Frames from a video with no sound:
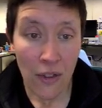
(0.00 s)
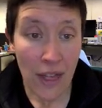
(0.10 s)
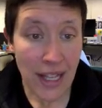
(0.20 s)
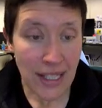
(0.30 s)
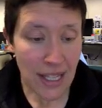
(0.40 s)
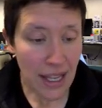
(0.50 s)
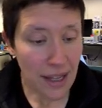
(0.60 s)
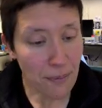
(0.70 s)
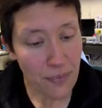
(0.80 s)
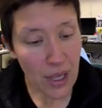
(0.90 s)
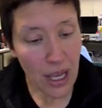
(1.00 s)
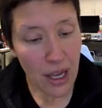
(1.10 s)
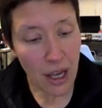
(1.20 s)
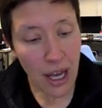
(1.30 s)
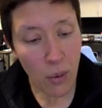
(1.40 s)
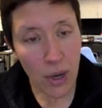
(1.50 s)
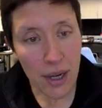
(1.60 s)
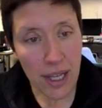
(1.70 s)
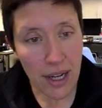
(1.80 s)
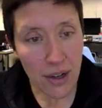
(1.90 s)
That said, what
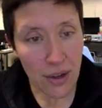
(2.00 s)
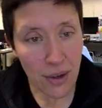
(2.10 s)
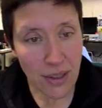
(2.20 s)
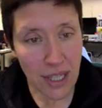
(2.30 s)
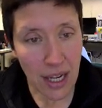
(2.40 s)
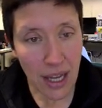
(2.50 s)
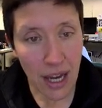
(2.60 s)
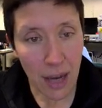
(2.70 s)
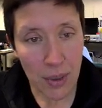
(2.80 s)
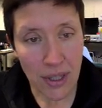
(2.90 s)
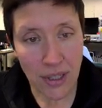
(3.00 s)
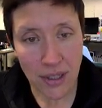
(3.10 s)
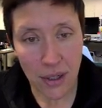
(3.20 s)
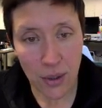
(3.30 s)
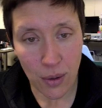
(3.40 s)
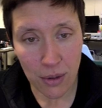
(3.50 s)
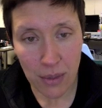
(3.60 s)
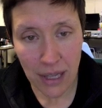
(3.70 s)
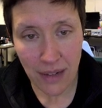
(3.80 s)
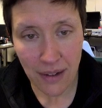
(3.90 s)
I'm going to do is I'm going to copy this
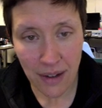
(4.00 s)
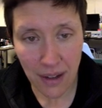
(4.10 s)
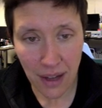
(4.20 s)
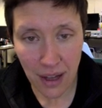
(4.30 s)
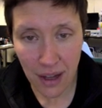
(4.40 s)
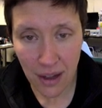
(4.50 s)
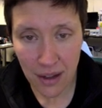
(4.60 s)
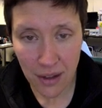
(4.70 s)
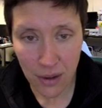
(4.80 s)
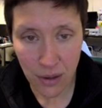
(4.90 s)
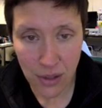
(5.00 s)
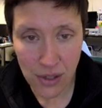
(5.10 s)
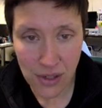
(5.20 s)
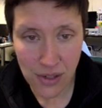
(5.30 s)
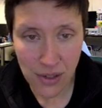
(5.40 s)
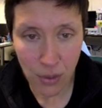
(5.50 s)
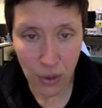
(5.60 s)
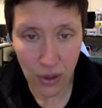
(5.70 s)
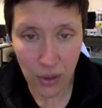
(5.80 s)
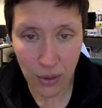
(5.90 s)
adornment, which is
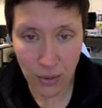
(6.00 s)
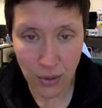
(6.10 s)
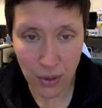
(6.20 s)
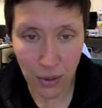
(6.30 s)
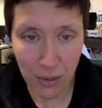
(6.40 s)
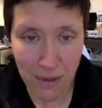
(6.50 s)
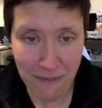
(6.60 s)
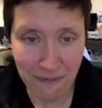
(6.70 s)
Will Odom's adornment,